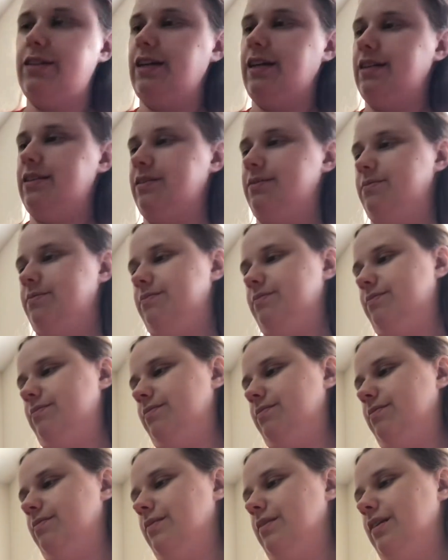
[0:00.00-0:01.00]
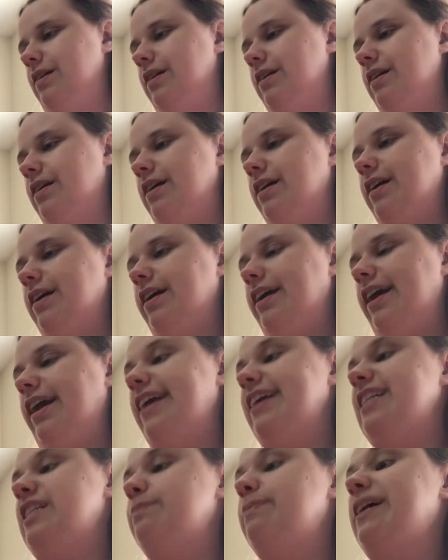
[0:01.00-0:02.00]
it says.
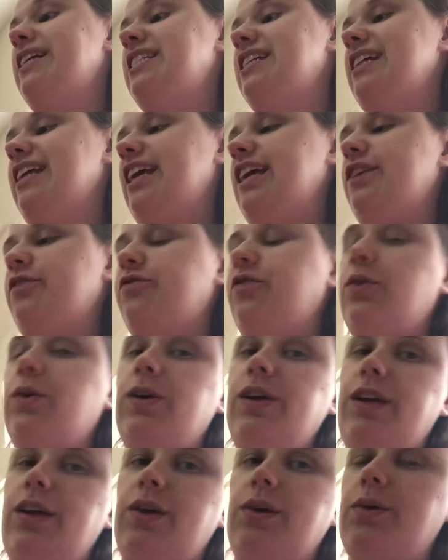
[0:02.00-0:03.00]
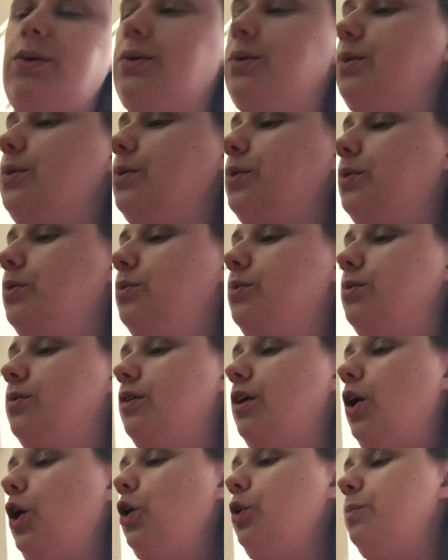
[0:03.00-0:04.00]
Especially for you
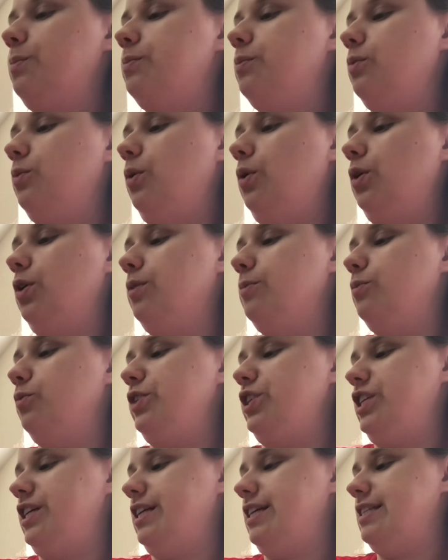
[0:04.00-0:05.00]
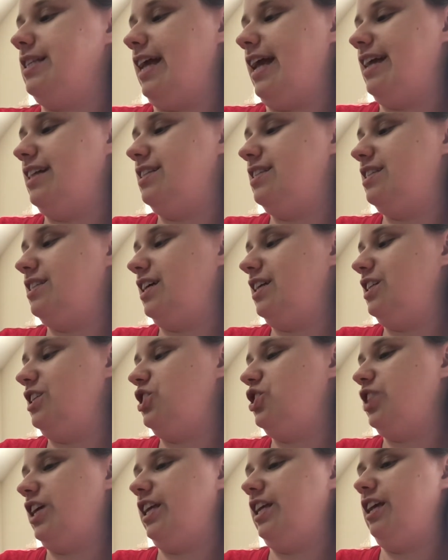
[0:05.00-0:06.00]
hope, warm wishes, and
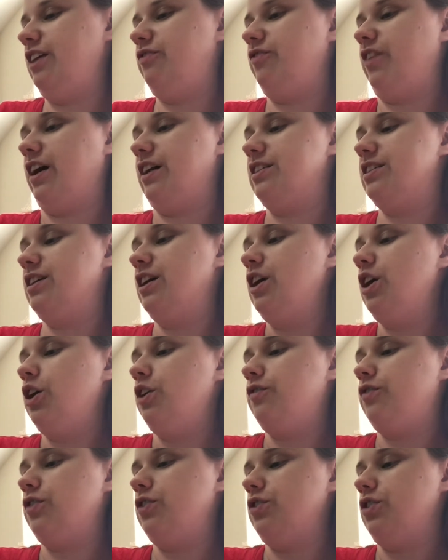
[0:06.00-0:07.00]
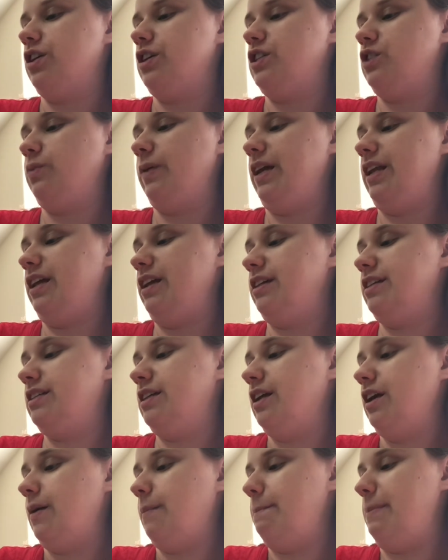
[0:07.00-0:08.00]
sunshiny thoughts for the sweetest,
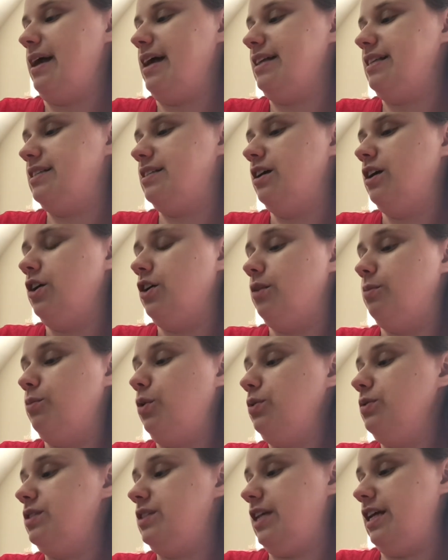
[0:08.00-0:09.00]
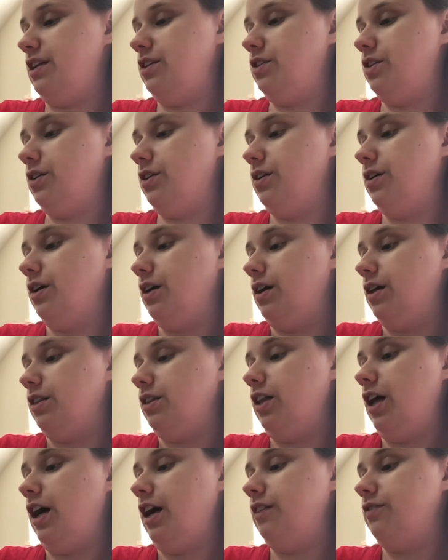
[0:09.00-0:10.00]
best, most tender
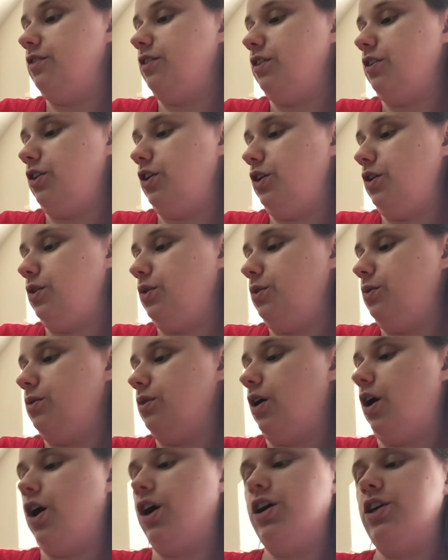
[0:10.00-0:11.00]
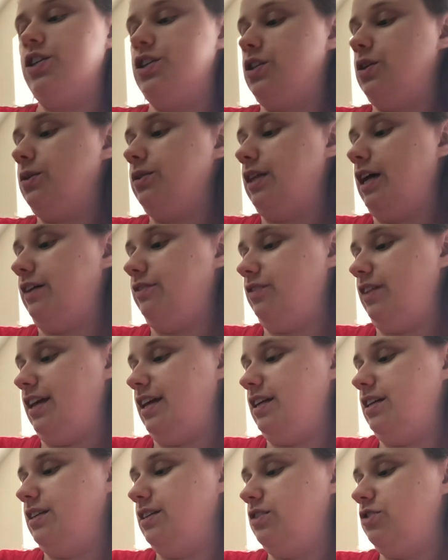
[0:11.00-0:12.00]
love. You are so
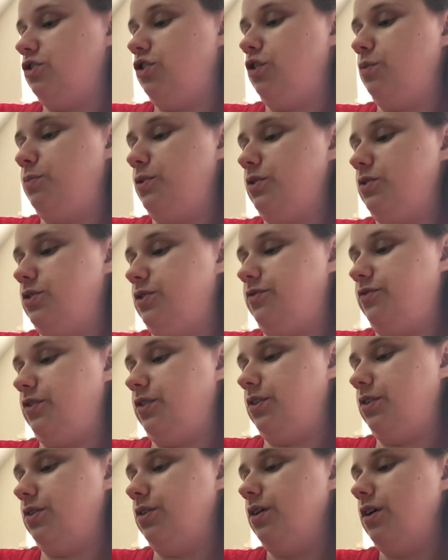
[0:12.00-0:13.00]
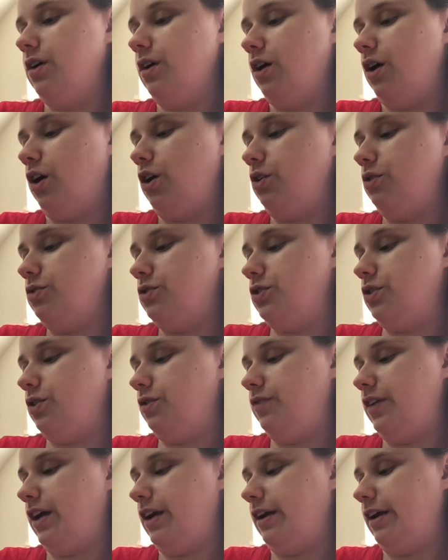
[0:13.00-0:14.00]
lovely, so beautiful, oh, so
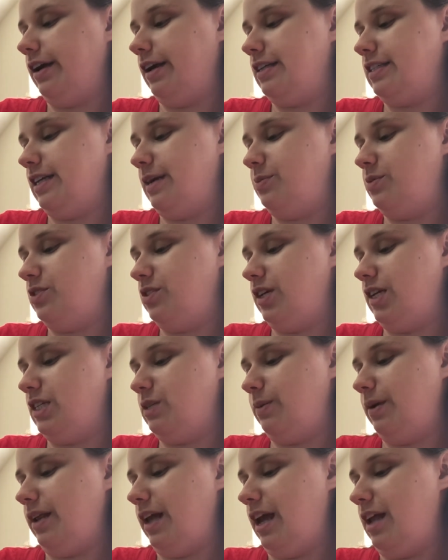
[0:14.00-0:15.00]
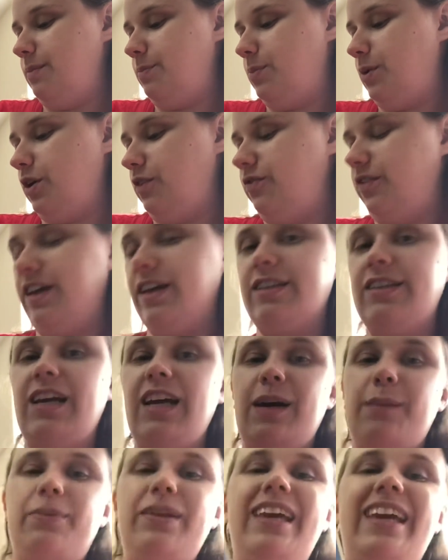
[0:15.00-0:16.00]
very exceptionally sweet and perfect.
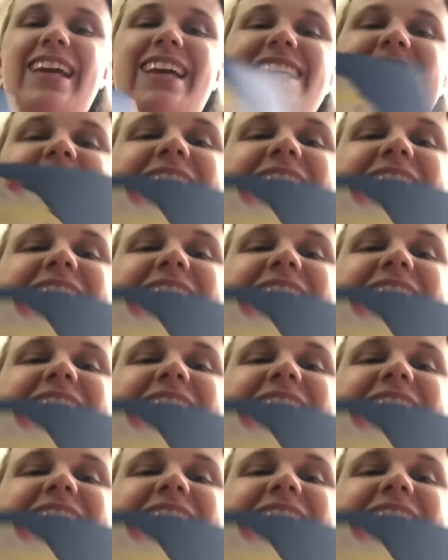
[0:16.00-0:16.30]
Please